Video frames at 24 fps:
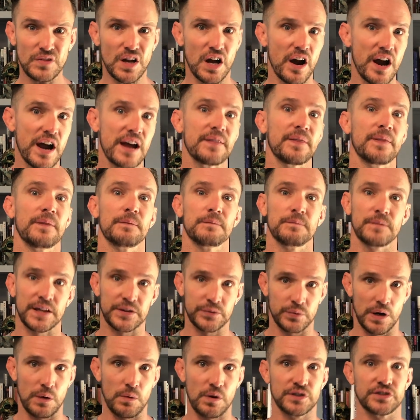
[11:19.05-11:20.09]
All right, that's
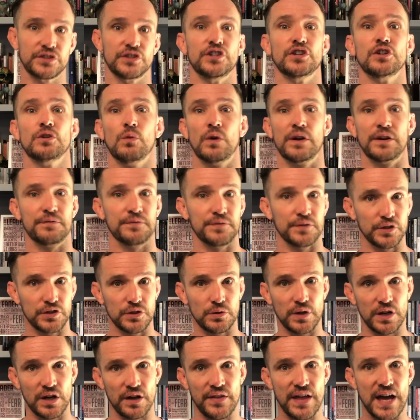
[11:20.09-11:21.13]
what I want you to do. I want to fill
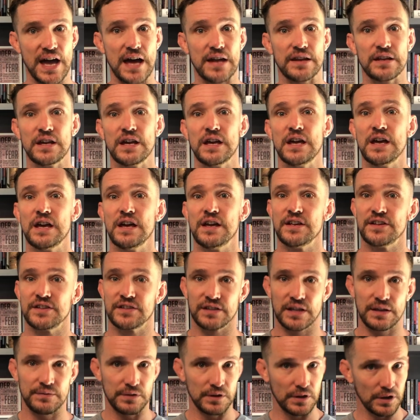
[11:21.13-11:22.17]
you in on that,
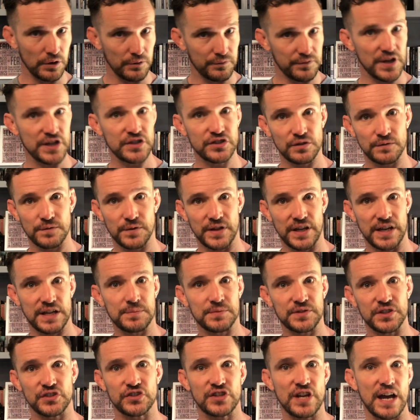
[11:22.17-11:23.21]
give you a little vision for that
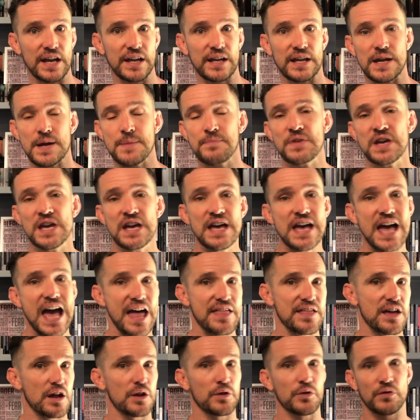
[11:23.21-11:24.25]
MC check-in.
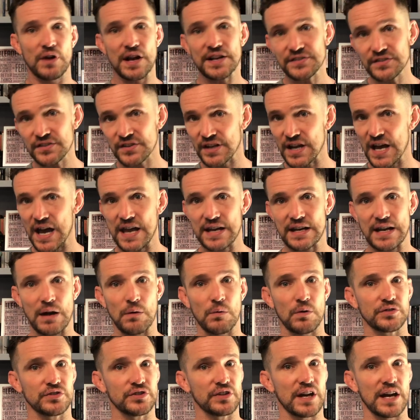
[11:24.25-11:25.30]
And now the rest of the night, I
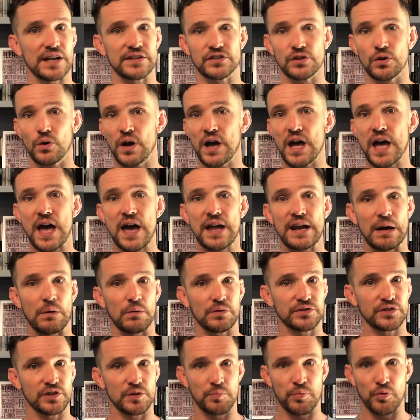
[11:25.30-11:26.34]
want you guys to go ahead. I
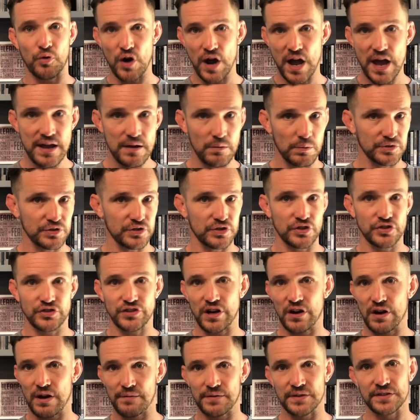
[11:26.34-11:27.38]
want you to pray. I want you to
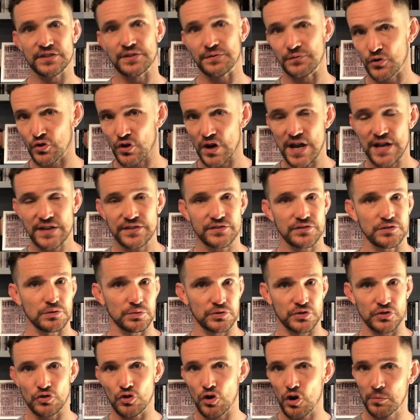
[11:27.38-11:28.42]
share evidence of grace, do
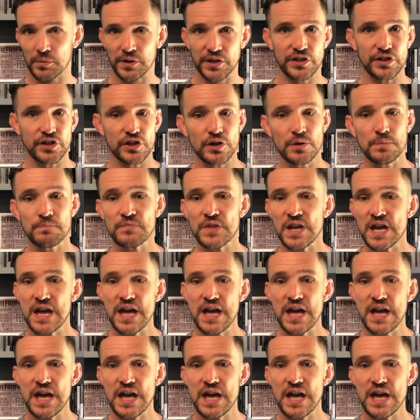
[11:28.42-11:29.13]
what you normally do,